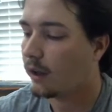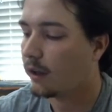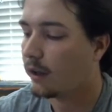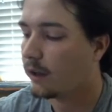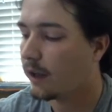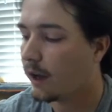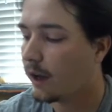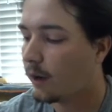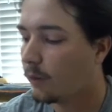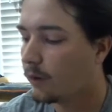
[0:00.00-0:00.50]

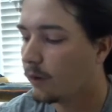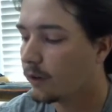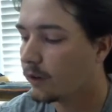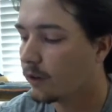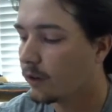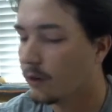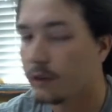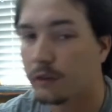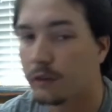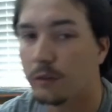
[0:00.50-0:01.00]
now we're
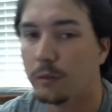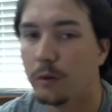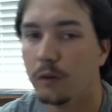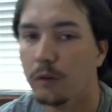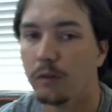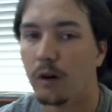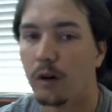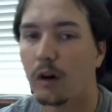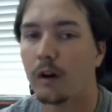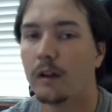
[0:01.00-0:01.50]
going to
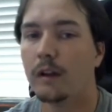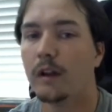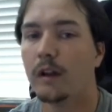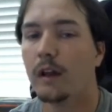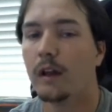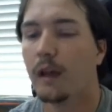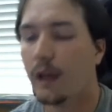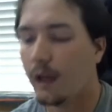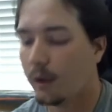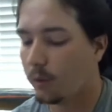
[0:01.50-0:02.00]
move on,
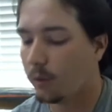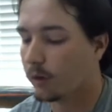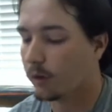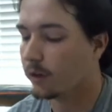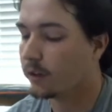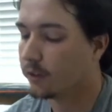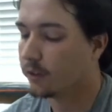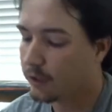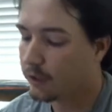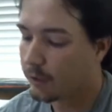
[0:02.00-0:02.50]
and we're
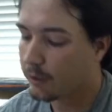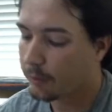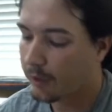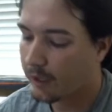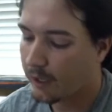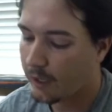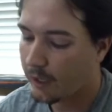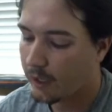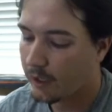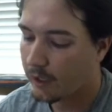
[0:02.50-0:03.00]
going to look at my
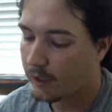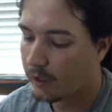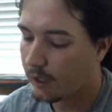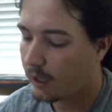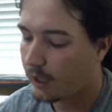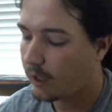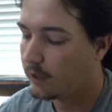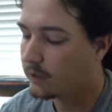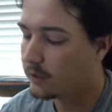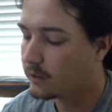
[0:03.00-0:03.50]
hand
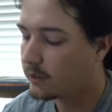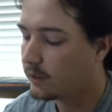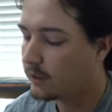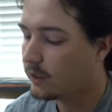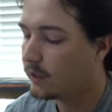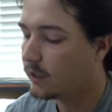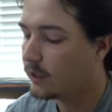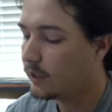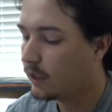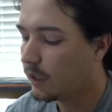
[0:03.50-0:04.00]
and
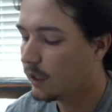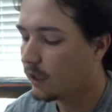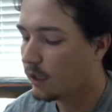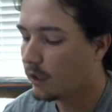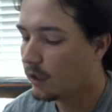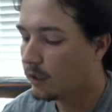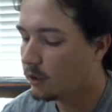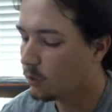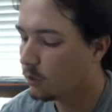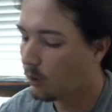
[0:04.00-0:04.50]
see,
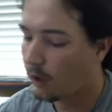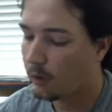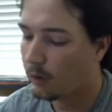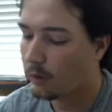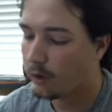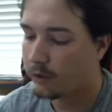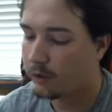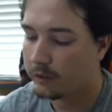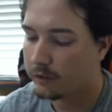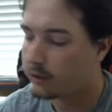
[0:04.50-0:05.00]
do I
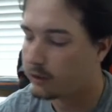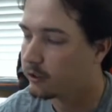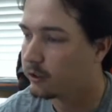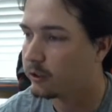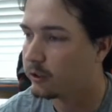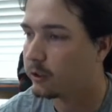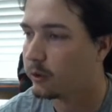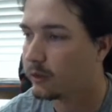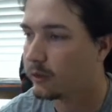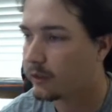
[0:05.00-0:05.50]
want
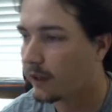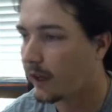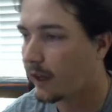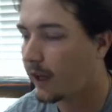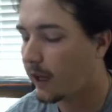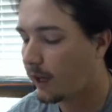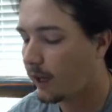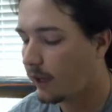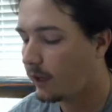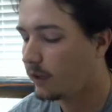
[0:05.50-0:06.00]
to
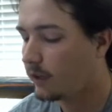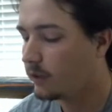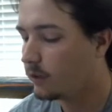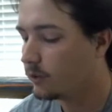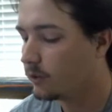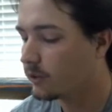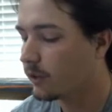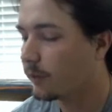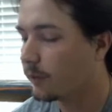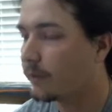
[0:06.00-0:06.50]
attack,
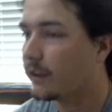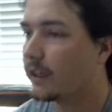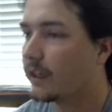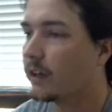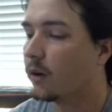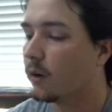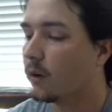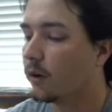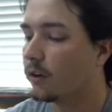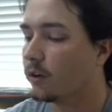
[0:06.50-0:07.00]
do something,
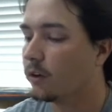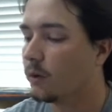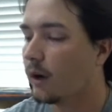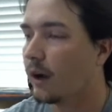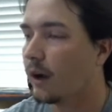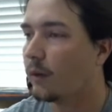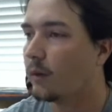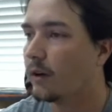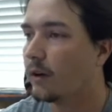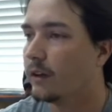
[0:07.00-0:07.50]
or do
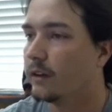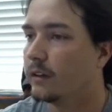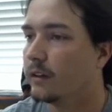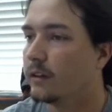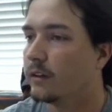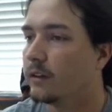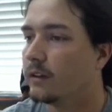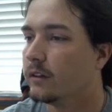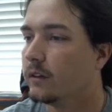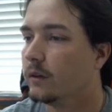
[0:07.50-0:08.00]
I want
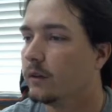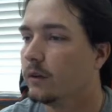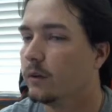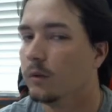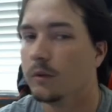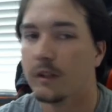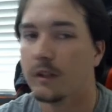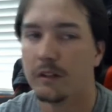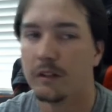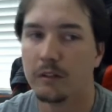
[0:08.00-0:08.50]

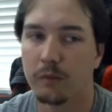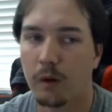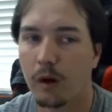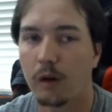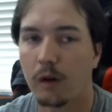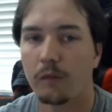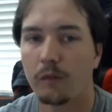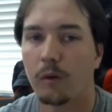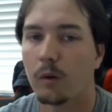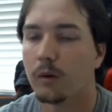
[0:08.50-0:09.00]
to
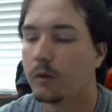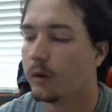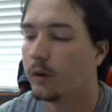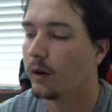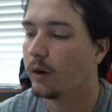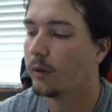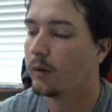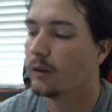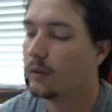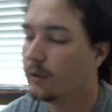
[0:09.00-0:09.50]
Digivolve, or do
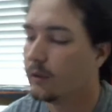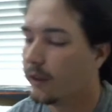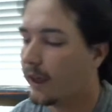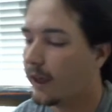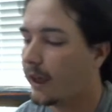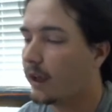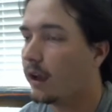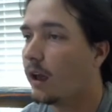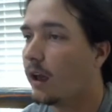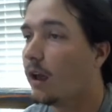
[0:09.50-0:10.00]
I want to do
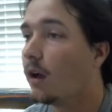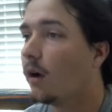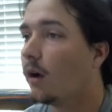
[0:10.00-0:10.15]
that?